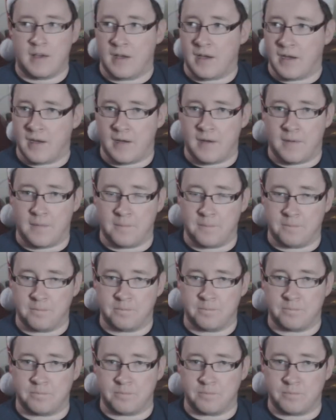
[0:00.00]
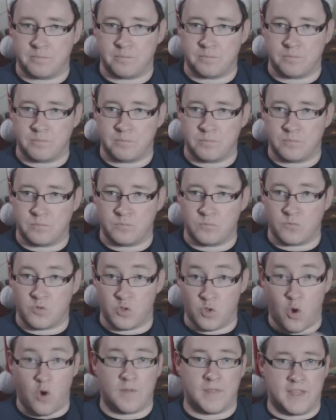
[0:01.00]

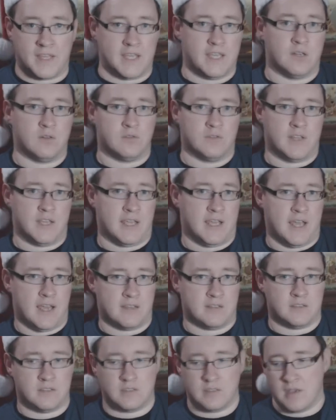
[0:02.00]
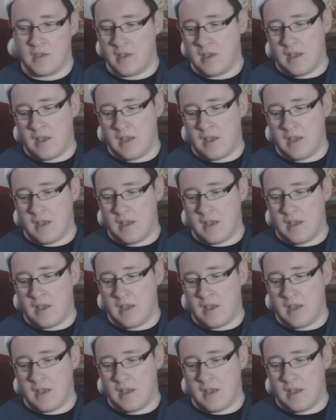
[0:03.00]
not the hero that he is.